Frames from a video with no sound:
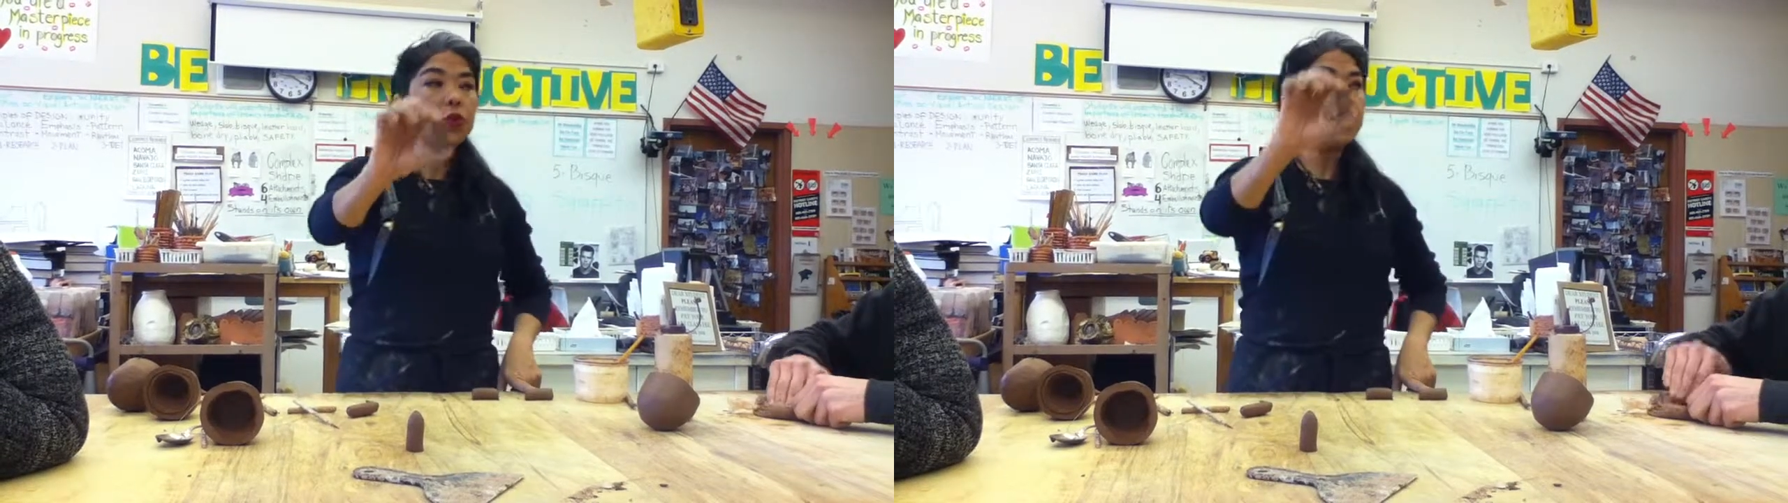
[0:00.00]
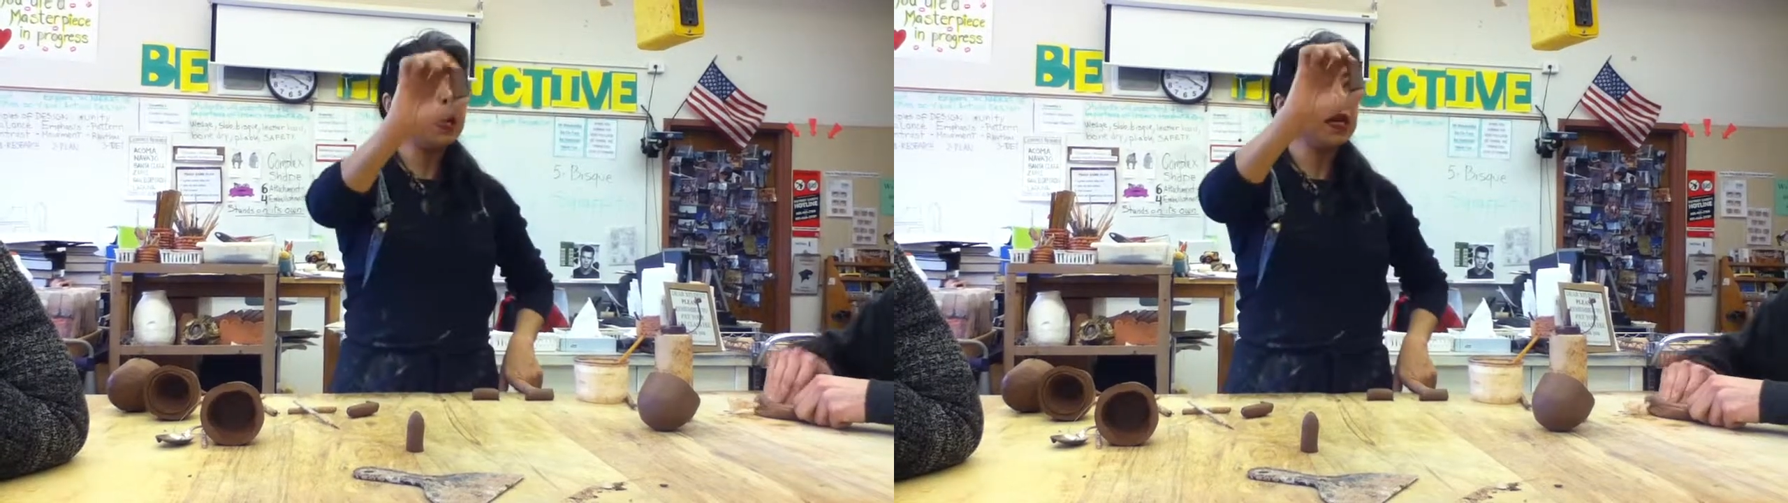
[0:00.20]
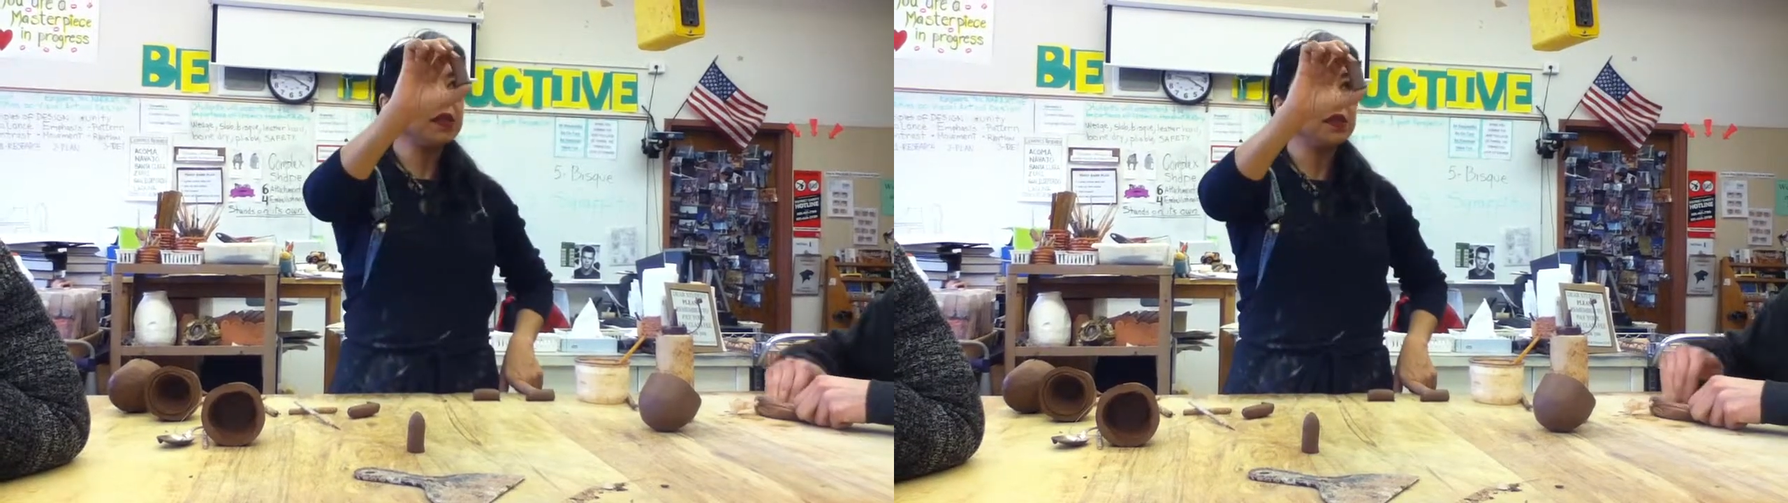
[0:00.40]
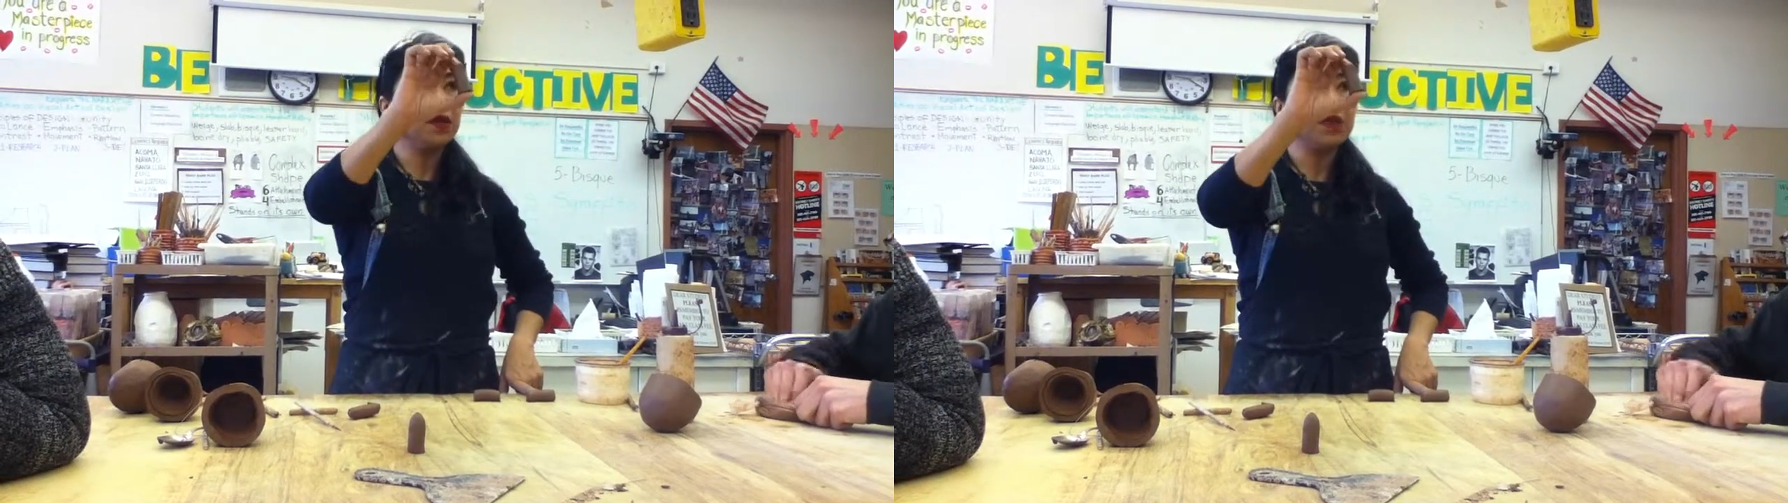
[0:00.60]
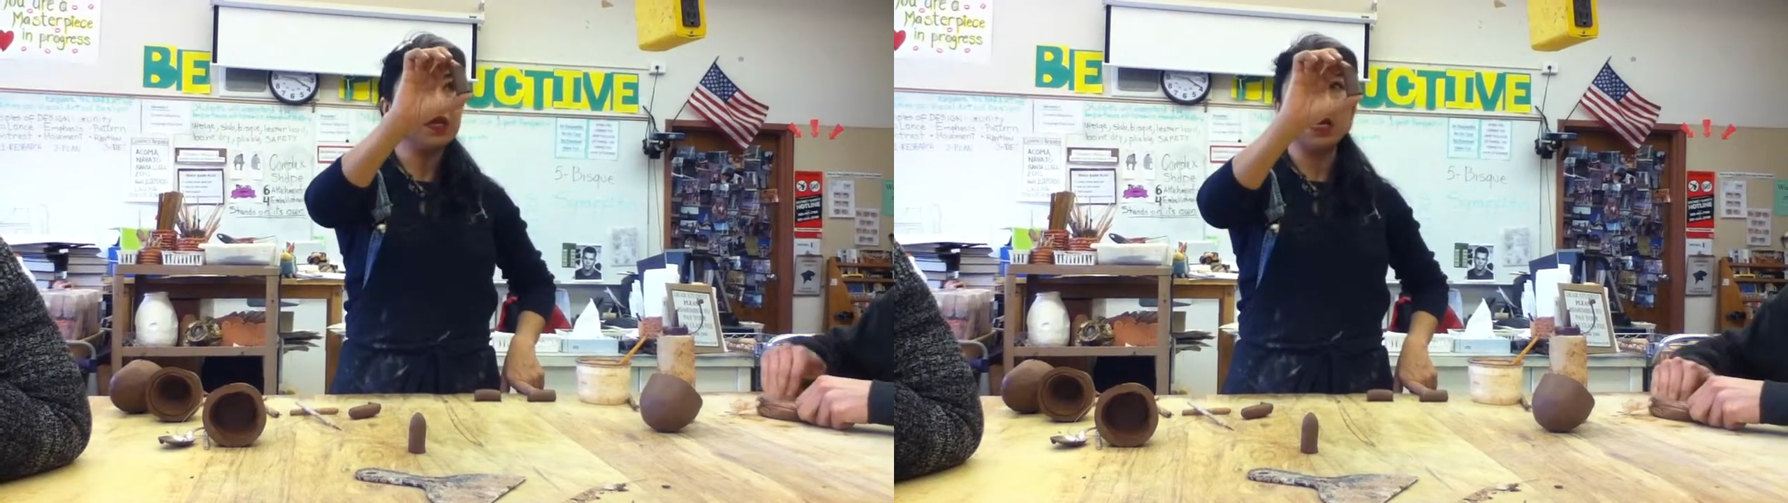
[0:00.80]
to make it
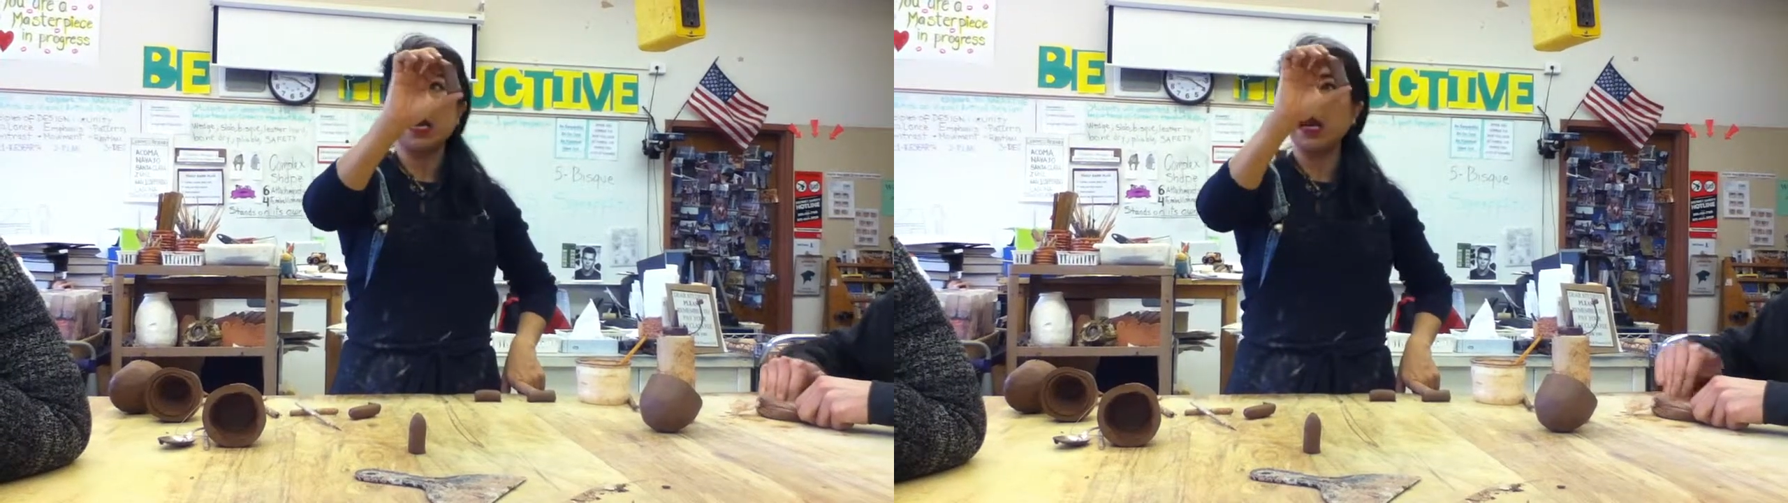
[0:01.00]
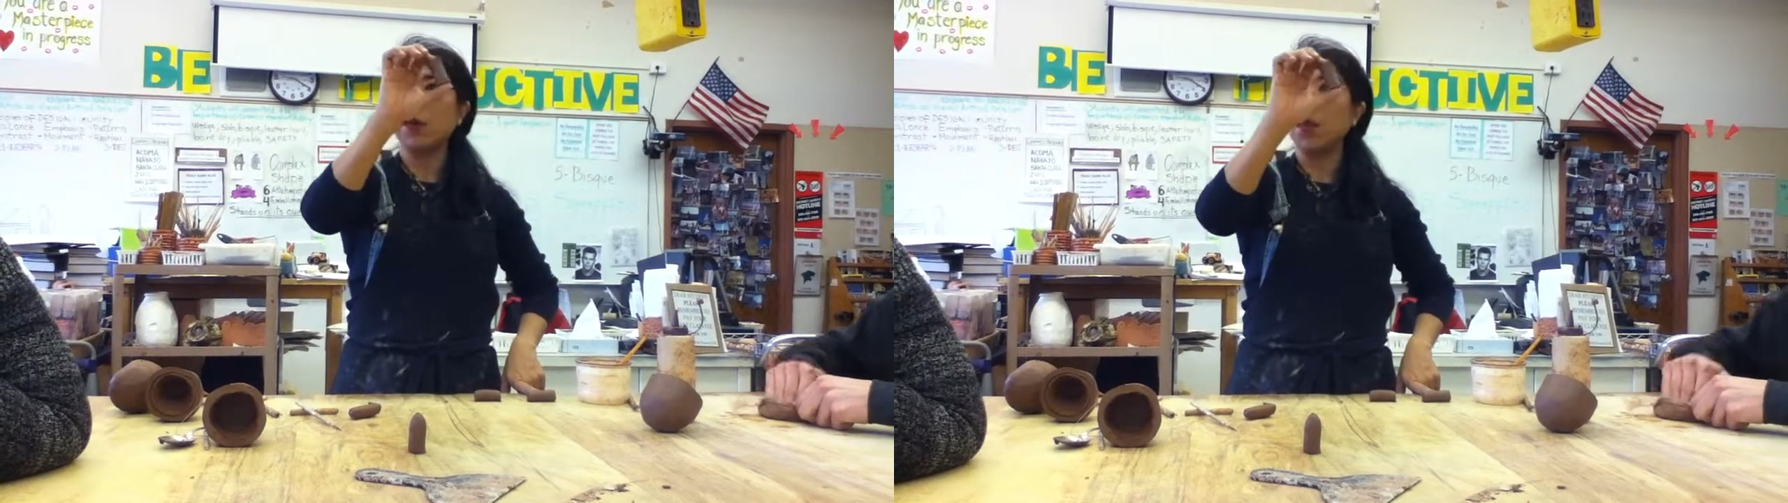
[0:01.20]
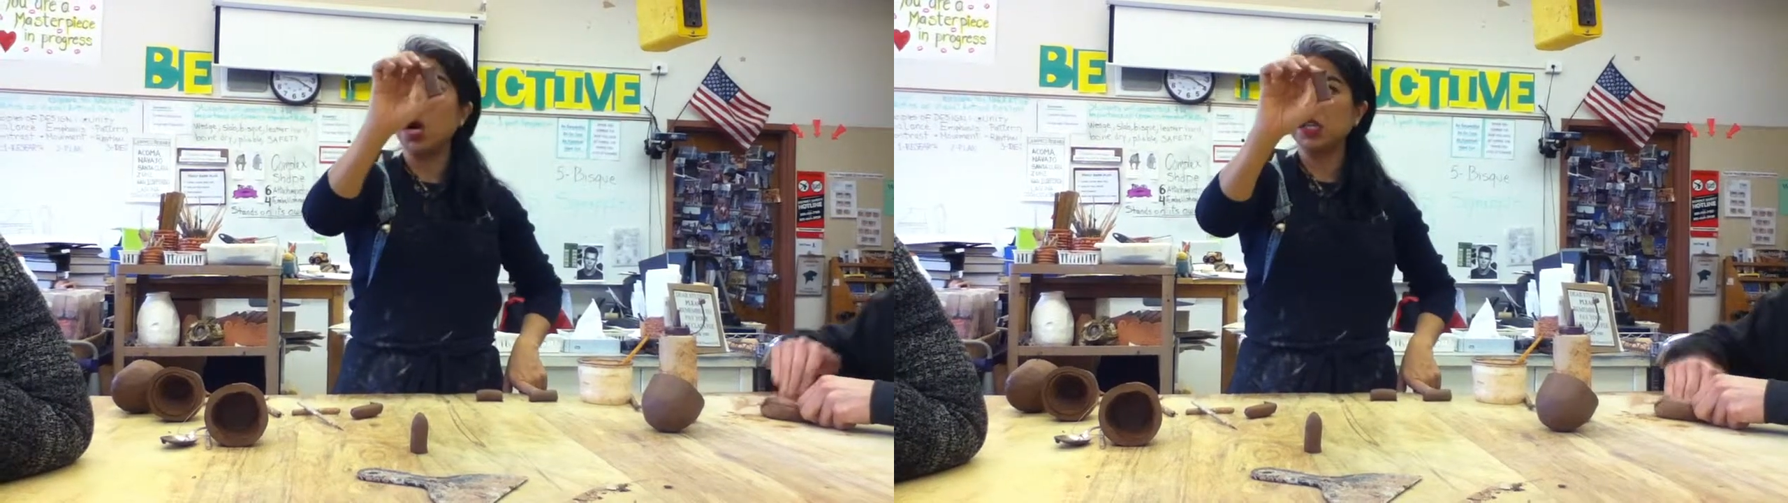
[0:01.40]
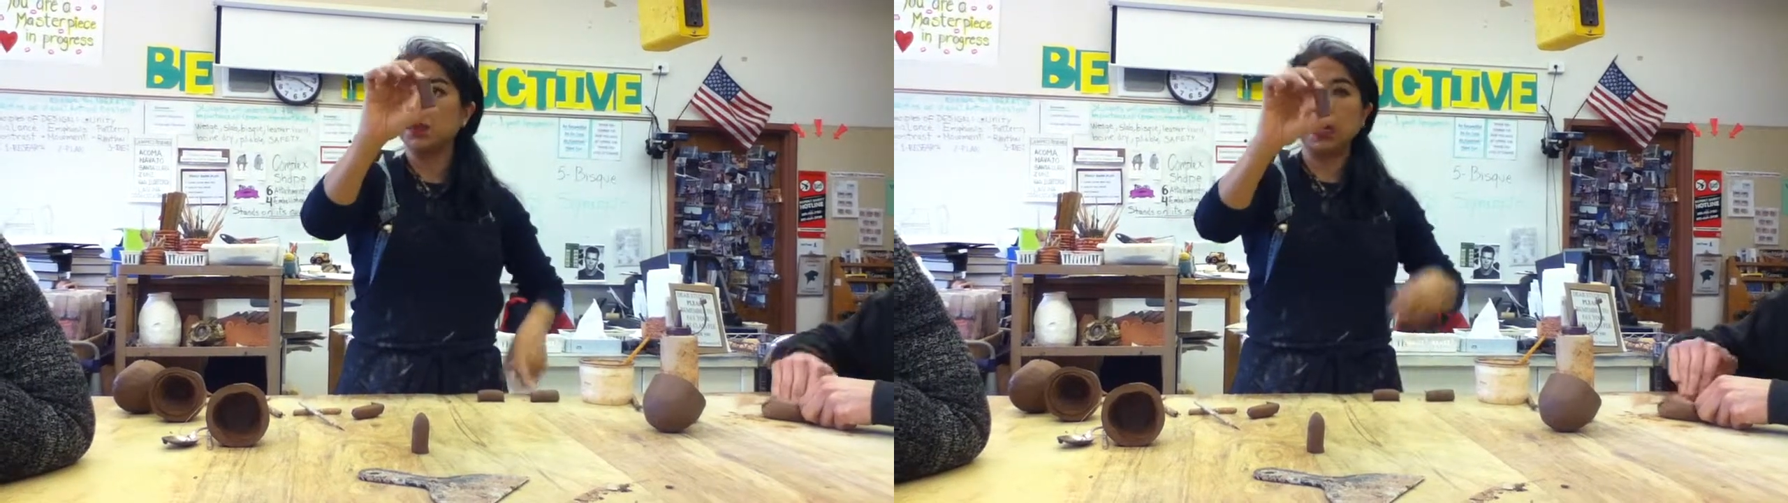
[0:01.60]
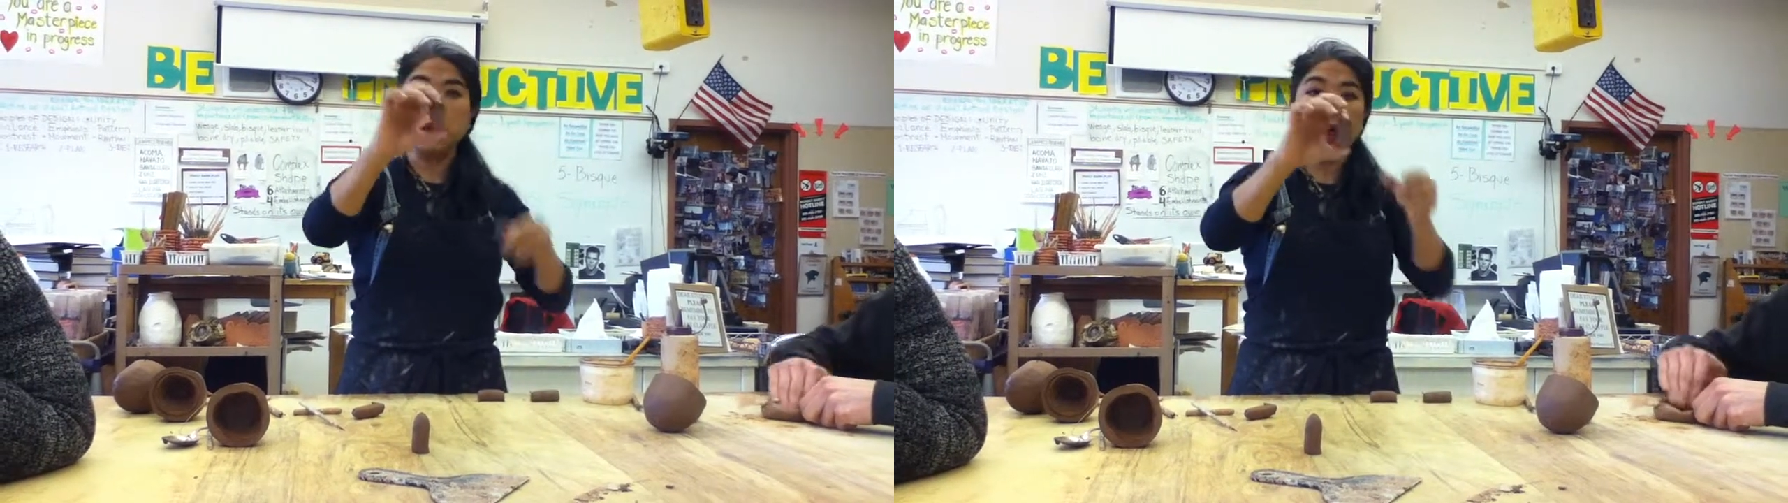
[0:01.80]
something like a
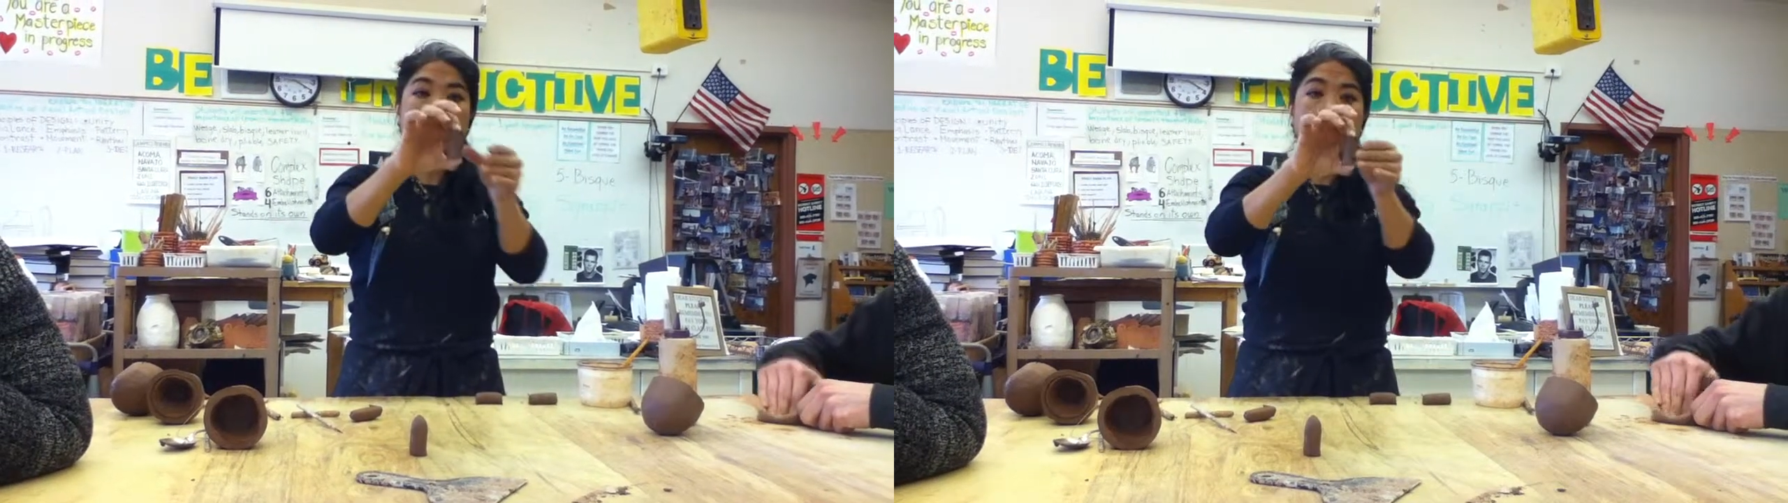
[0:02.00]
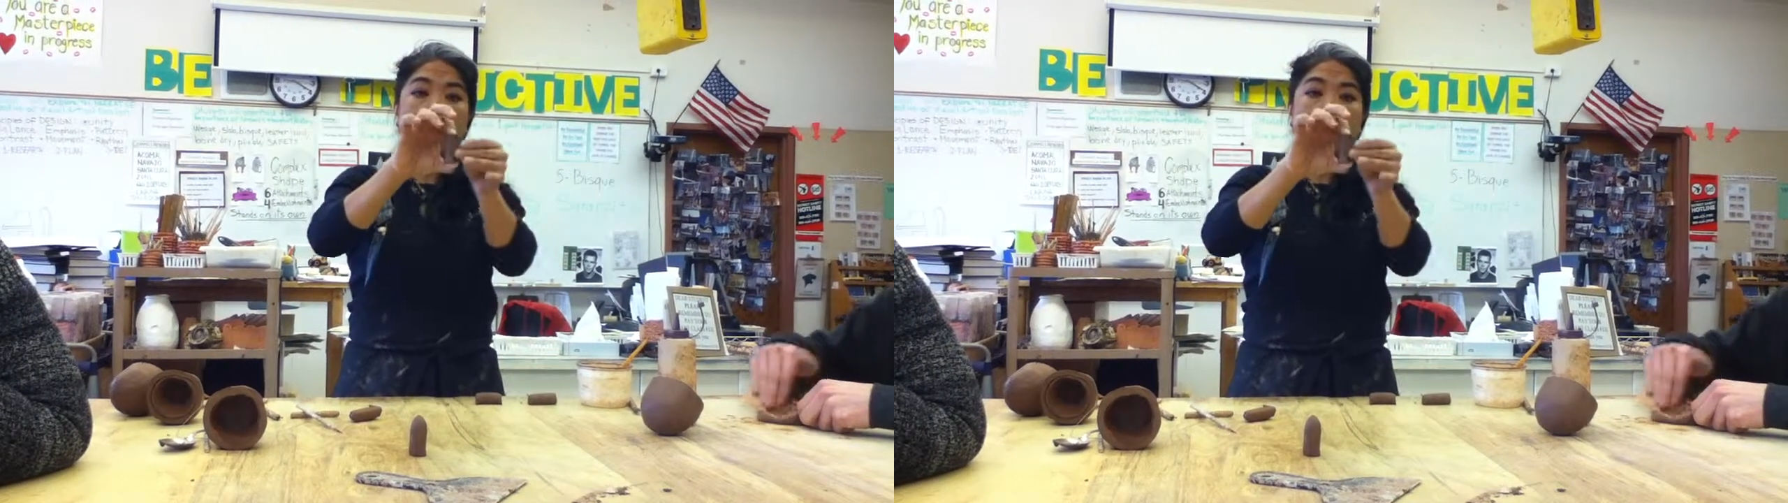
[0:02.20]
marshmallow.